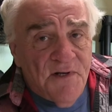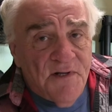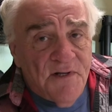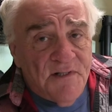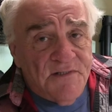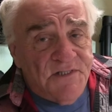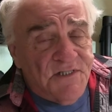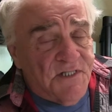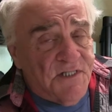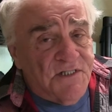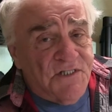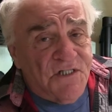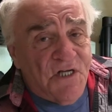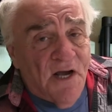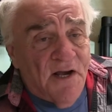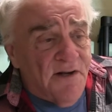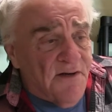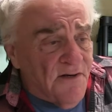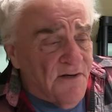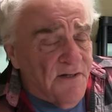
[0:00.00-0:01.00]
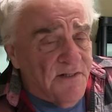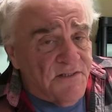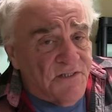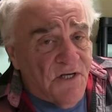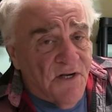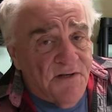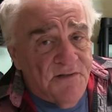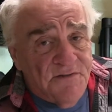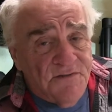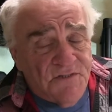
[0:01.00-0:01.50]
as excited as
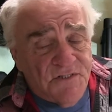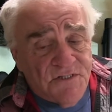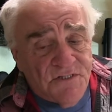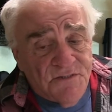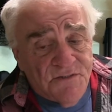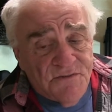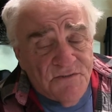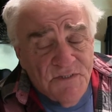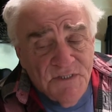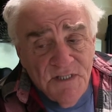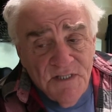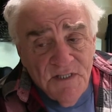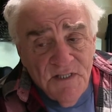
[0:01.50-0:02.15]
I used to.